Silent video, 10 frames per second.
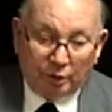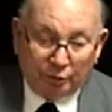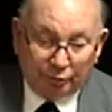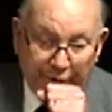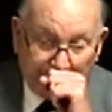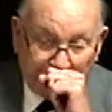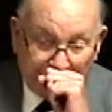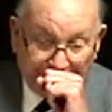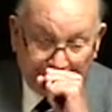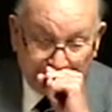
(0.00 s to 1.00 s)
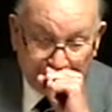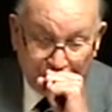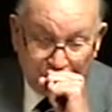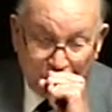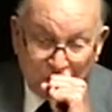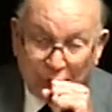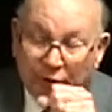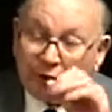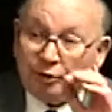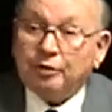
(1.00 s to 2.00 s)
of Marysville
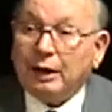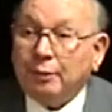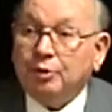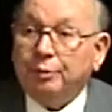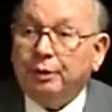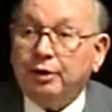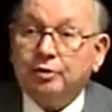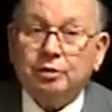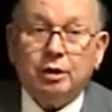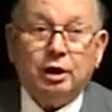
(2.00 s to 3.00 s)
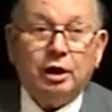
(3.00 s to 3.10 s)
when they stopped the bus,